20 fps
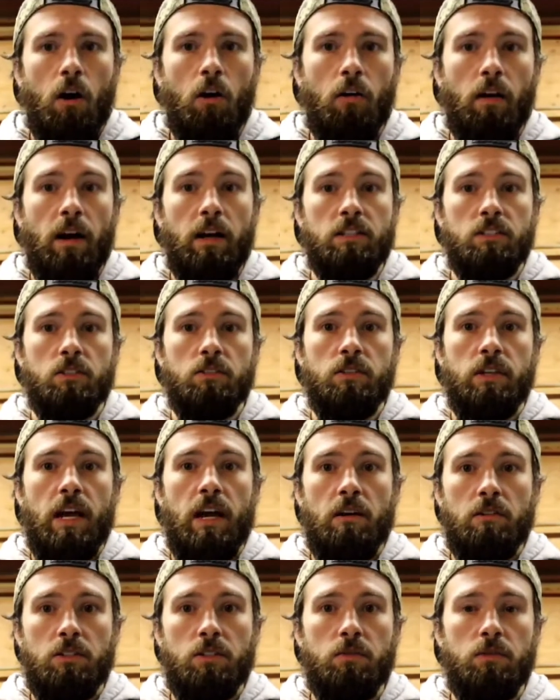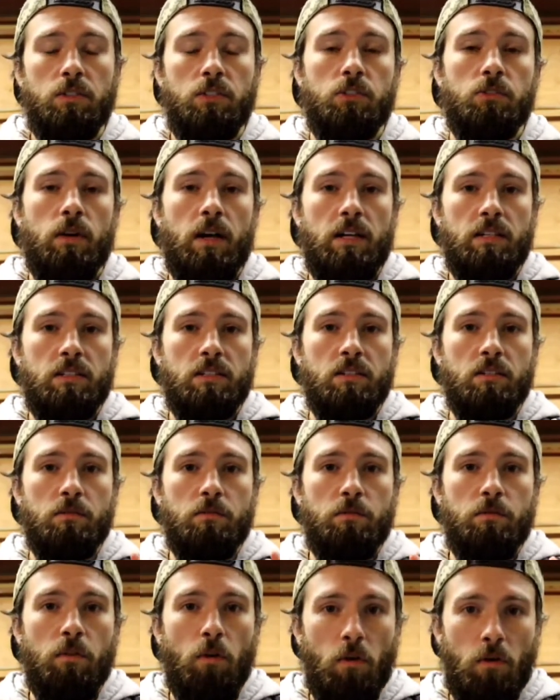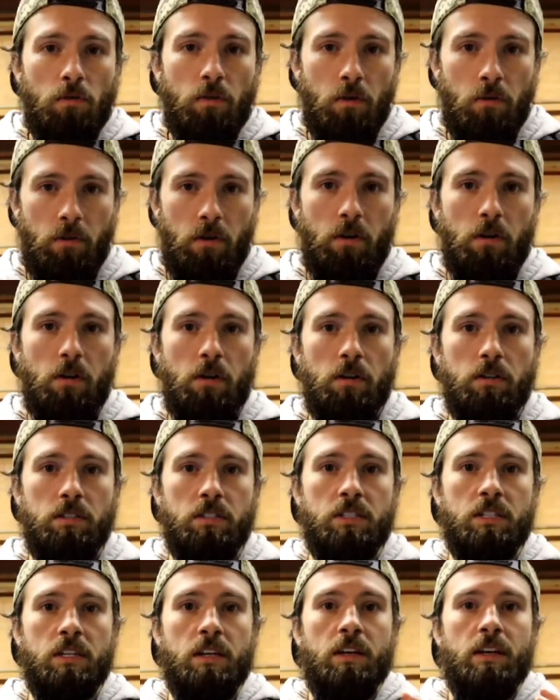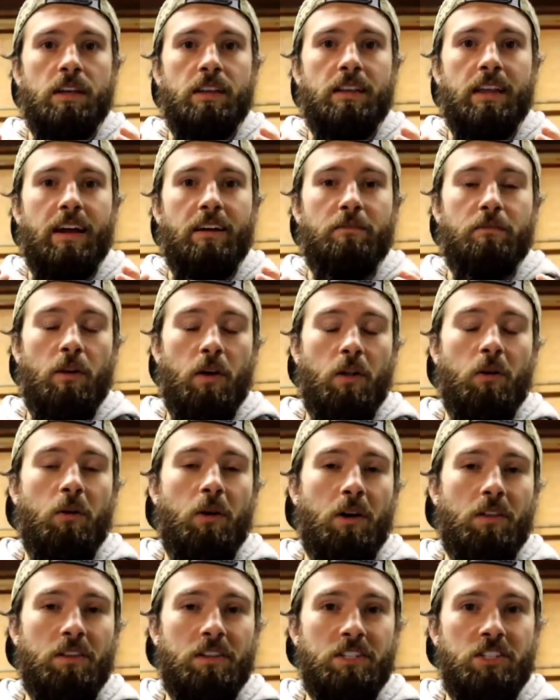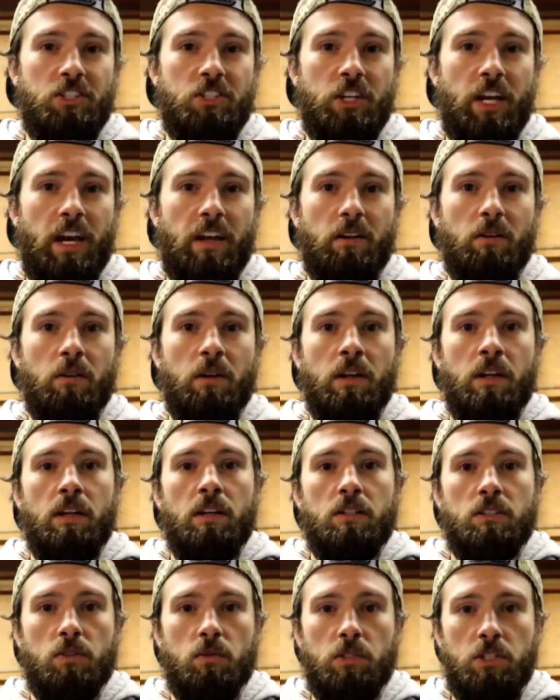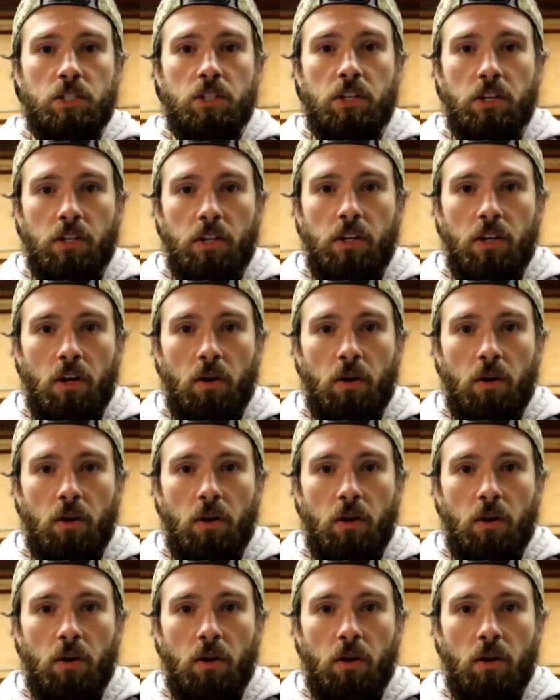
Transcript: All right, so now to address the Volvo nerds that follow on this channel. So what you're gonna